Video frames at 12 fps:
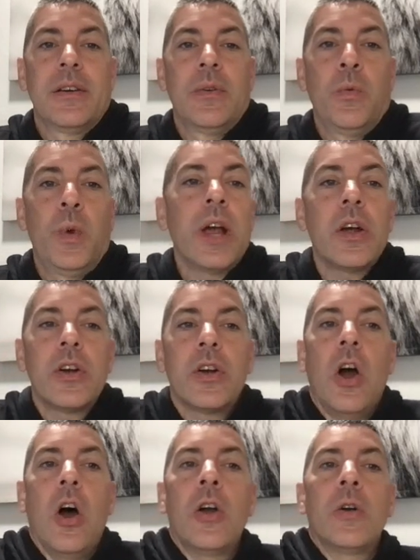where her
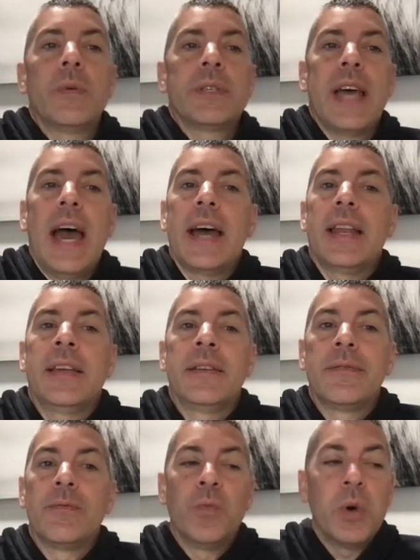heart was at and
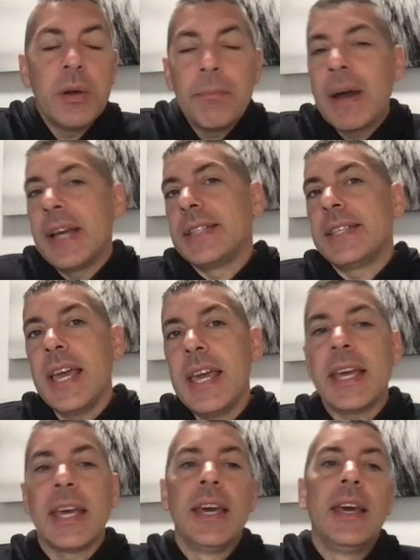what it might
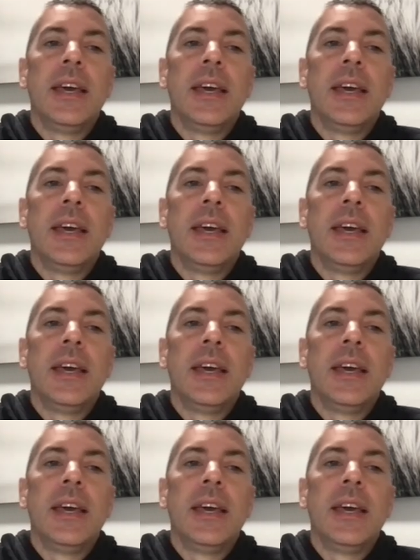take